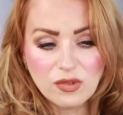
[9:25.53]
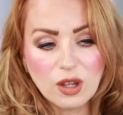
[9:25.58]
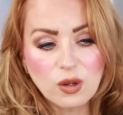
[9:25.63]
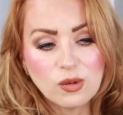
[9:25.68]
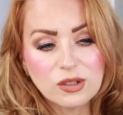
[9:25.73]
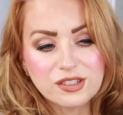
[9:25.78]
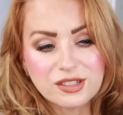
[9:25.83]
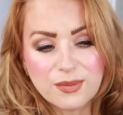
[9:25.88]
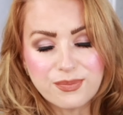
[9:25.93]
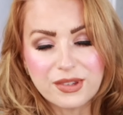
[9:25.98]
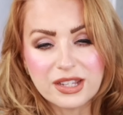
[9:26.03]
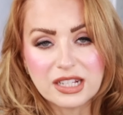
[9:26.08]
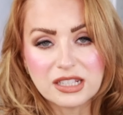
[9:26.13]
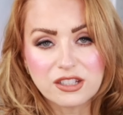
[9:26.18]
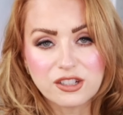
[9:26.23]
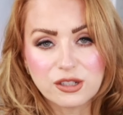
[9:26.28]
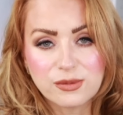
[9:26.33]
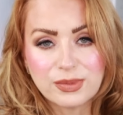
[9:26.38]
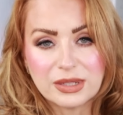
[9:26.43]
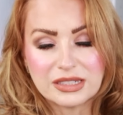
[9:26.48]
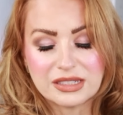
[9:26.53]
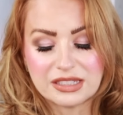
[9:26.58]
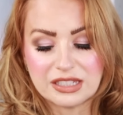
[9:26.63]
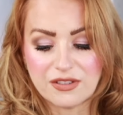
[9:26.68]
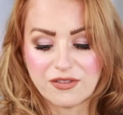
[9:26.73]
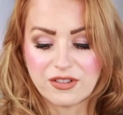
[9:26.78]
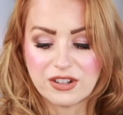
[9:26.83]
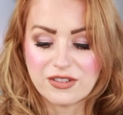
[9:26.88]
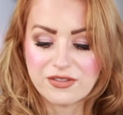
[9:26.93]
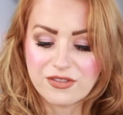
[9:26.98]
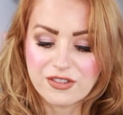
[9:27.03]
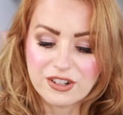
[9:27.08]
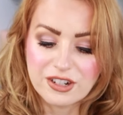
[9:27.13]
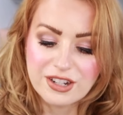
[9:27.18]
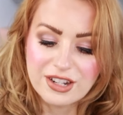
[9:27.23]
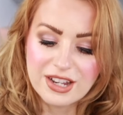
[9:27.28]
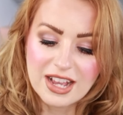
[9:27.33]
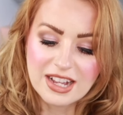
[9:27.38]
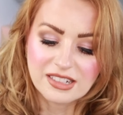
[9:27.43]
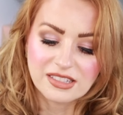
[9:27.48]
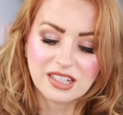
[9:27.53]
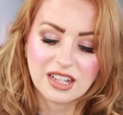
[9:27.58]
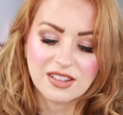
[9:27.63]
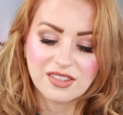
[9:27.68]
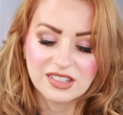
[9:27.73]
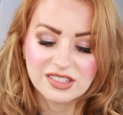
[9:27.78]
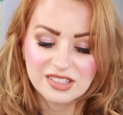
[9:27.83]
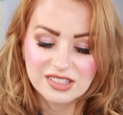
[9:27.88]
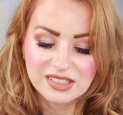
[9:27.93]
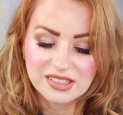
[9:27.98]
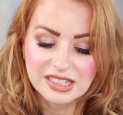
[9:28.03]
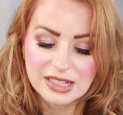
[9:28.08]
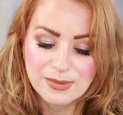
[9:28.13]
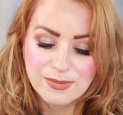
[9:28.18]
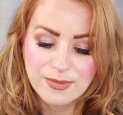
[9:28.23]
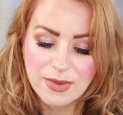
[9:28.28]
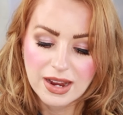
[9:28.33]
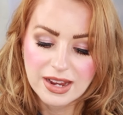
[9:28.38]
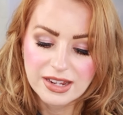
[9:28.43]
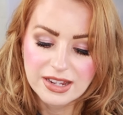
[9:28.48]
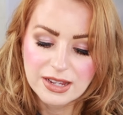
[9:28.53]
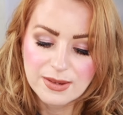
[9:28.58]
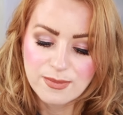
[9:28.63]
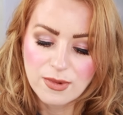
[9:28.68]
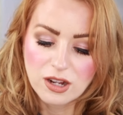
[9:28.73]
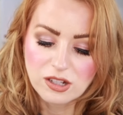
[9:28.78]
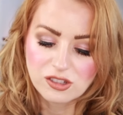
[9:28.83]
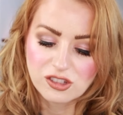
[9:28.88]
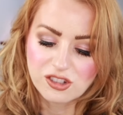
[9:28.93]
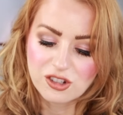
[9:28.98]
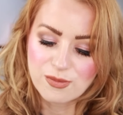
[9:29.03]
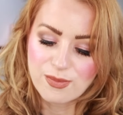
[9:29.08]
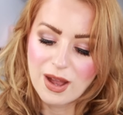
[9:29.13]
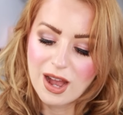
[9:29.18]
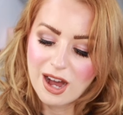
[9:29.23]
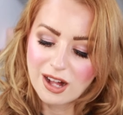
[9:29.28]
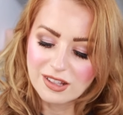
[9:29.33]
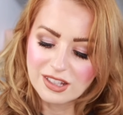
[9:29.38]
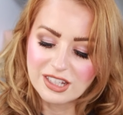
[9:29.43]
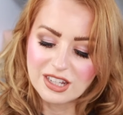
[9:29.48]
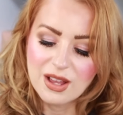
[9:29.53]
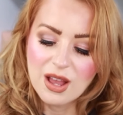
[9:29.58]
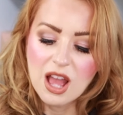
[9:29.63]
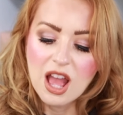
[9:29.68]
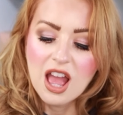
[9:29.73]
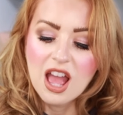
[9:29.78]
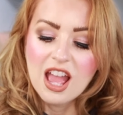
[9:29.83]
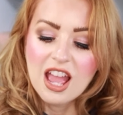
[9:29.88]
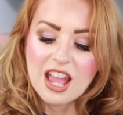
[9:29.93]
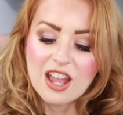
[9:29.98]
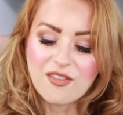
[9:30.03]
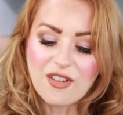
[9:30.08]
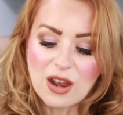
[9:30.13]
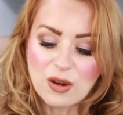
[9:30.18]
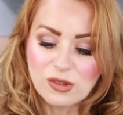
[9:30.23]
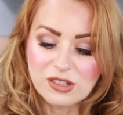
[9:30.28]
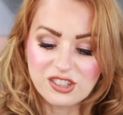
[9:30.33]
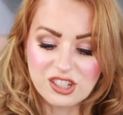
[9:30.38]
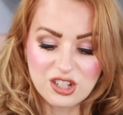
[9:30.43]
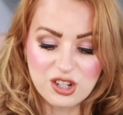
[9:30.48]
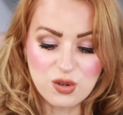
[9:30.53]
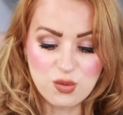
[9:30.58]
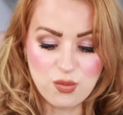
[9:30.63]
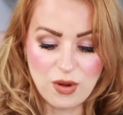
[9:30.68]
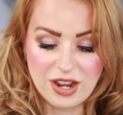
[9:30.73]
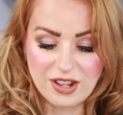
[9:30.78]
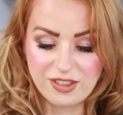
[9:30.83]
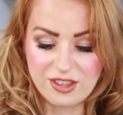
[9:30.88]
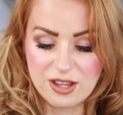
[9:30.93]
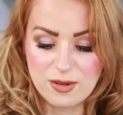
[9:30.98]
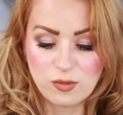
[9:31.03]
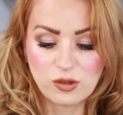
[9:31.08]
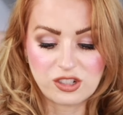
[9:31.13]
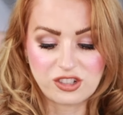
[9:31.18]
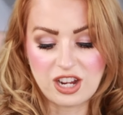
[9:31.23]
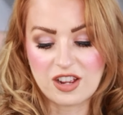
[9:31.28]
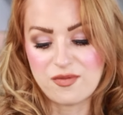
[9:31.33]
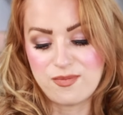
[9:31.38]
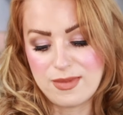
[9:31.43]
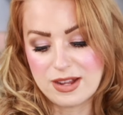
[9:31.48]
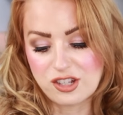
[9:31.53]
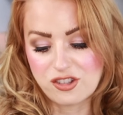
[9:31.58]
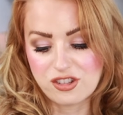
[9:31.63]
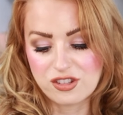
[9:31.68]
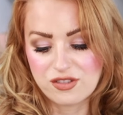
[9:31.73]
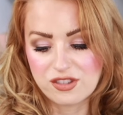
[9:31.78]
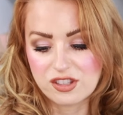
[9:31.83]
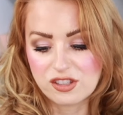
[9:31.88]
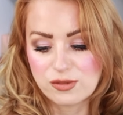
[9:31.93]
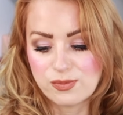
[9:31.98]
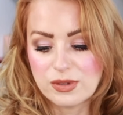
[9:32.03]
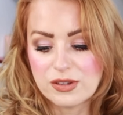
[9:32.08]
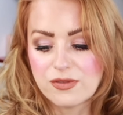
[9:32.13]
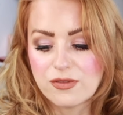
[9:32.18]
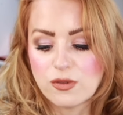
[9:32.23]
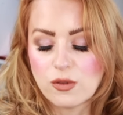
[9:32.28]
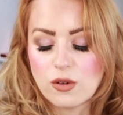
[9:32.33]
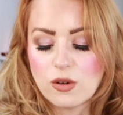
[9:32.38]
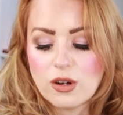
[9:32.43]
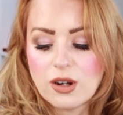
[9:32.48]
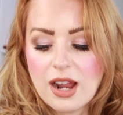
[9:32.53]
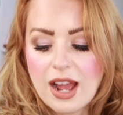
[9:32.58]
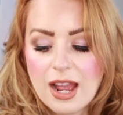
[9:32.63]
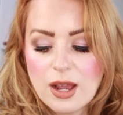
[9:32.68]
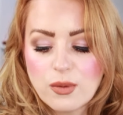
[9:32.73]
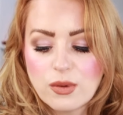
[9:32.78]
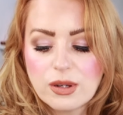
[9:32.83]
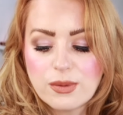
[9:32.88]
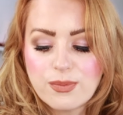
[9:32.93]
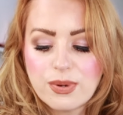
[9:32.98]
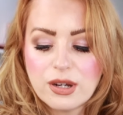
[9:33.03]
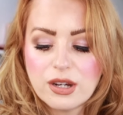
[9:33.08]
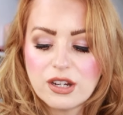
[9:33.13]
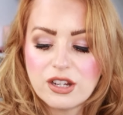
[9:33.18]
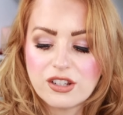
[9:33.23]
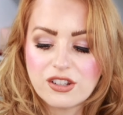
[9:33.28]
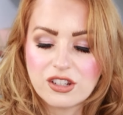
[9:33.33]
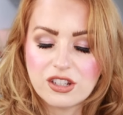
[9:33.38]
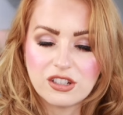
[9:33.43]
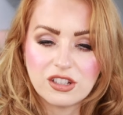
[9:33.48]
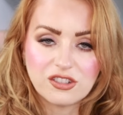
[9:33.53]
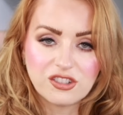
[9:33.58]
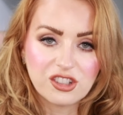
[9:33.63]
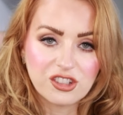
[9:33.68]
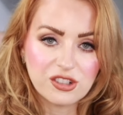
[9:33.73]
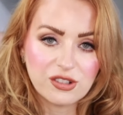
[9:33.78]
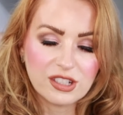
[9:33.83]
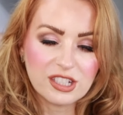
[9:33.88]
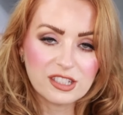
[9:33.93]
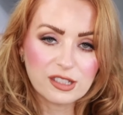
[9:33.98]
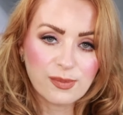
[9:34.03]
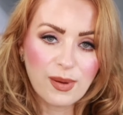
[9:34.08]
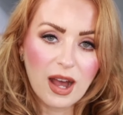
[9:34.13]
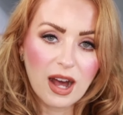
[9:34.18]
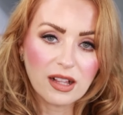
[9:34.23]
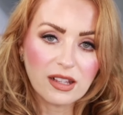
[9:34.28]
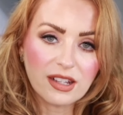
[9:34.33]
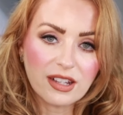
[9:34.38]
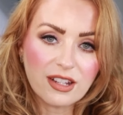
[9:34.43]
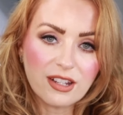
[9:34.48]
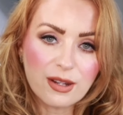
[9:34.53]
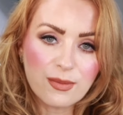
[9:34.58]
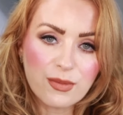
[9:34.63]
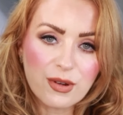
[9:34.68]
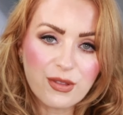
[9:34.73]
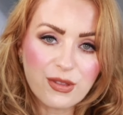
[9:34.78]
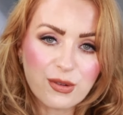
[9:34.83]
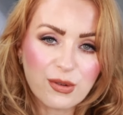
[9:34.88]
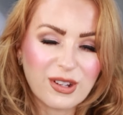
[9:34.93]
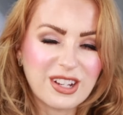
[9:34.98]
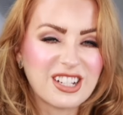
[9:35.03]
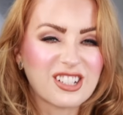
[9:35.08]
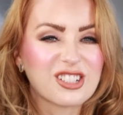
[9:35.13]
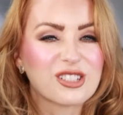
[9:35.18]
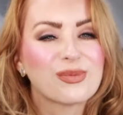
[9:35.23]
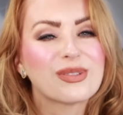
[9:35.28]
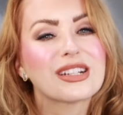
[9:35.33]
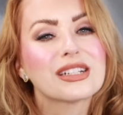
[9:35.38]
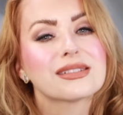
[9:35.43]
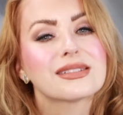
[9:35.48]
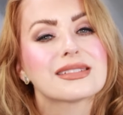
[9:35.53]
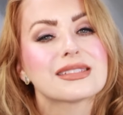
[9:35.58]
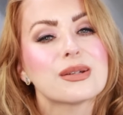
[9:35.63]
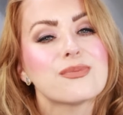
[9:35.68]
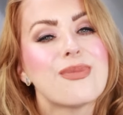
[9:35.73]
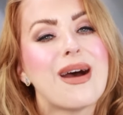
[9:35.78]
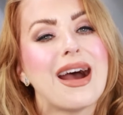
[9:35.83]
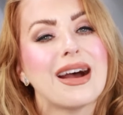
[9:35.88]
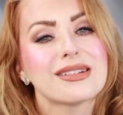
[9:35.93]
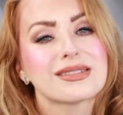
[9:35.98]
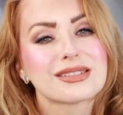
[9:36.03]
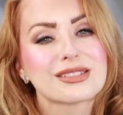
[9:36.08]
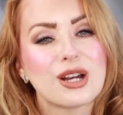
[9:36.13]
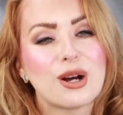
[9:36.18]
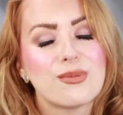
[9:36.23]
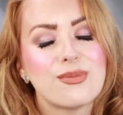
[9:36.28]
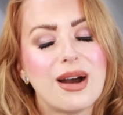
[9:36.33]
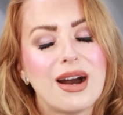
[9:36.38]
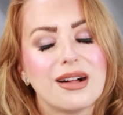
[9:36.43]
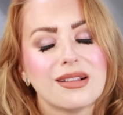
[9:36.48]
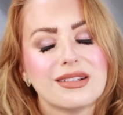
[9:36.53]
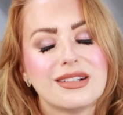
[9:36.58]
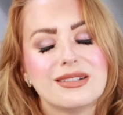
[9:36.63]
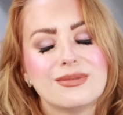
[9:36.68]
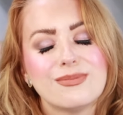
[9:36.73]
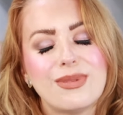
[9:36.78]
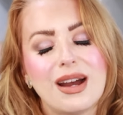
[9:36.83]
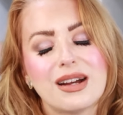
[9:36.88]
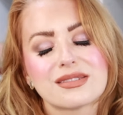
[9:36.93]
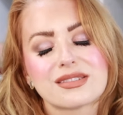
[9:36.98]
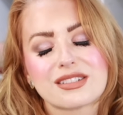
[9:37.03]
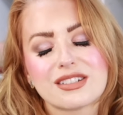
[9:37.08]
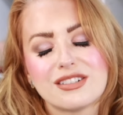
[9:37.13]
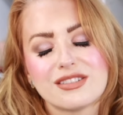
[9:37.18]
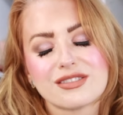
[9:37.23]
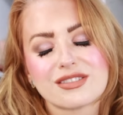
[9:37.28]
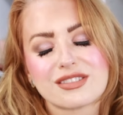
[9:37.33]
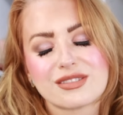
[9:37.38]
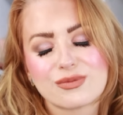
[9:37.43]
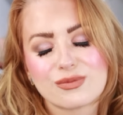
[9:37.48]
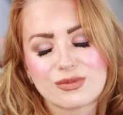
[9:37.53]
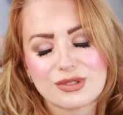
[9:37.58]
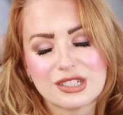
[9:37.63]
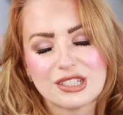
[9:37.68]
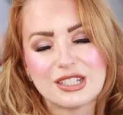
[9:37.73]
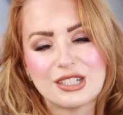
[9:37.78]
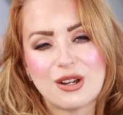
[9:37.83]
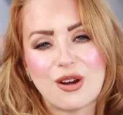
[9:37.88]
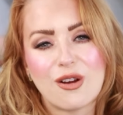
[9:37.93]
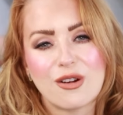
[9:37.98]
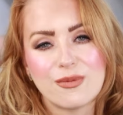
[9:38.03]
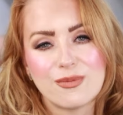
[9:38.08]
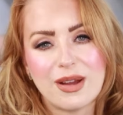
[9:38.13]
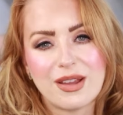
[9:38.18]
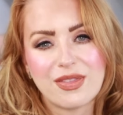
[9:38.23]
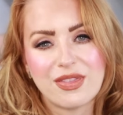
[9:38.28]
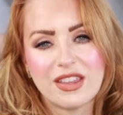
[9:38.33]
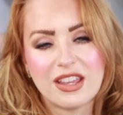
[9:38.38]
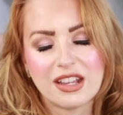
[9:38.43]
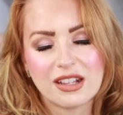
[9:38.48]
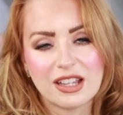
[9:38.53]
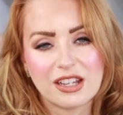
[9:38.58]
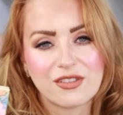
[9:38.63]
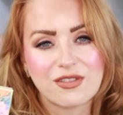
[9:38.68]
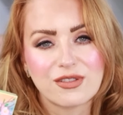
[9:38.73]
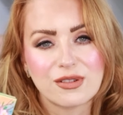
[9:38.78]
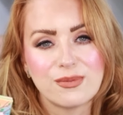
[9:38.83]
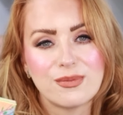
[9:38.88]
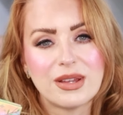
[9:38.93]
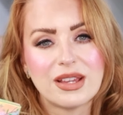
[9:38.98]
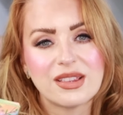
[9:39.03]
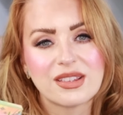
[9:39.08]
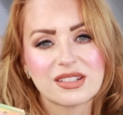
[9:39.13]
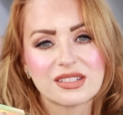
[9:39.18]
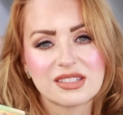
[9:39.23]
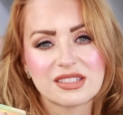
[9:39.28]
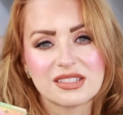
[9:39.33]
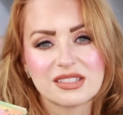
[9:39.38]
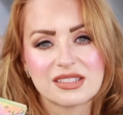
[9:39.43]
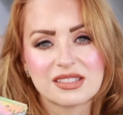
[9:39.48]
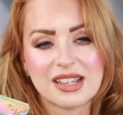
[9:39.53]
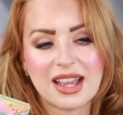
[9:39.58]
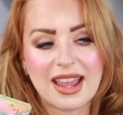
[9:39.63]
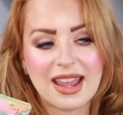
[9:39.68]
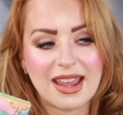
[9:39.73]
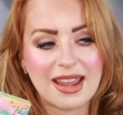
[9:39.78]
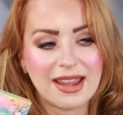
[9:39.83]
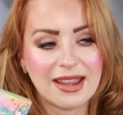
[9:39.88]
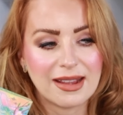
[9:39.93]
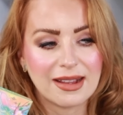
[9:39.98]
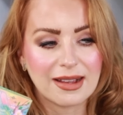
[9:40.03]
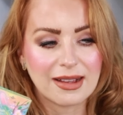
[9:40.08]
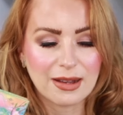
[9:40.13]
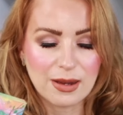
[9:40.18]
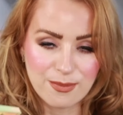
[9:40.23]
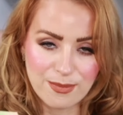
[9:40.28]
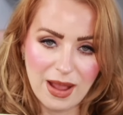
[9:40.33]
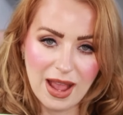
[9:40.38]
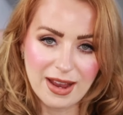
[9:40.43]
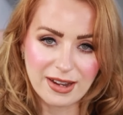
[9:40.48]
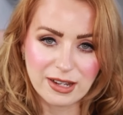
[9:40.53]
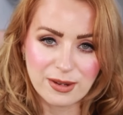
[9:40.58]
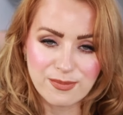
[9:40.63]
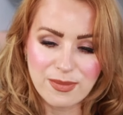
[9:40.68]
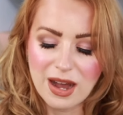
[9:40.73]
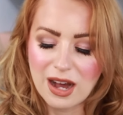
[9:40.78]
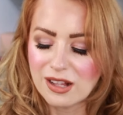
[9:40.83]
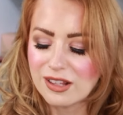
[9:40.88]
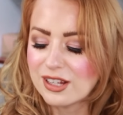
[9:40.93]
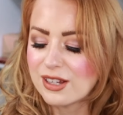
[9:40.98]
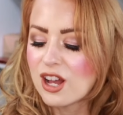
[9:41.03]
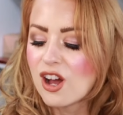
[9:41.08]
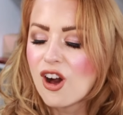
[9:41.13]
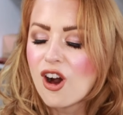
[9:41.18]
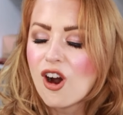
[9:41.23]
was something a little bit different for Annette, and this is the Mighty Monster palette. If I was going to rank them, which I've mentioned this before, I would put Judy's palette in number three just because it's a pastel palette and pastels really aren't my thing. Like for me, this is a companion palette.